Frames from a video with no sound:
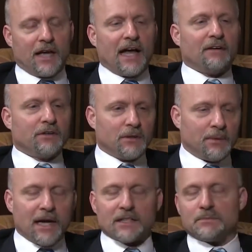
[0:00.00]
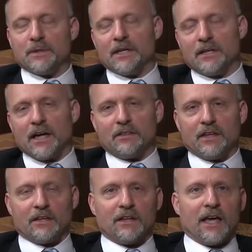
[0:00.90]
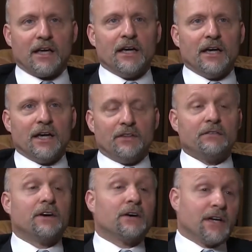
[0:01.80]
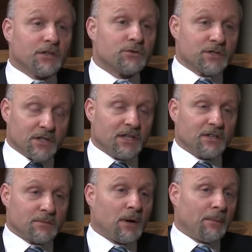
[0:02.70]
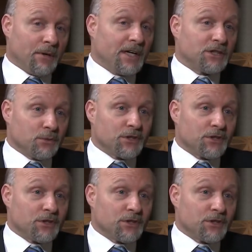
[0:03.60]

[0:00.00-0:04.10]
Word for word: they have in the past been, and I think they they're very interested in this population,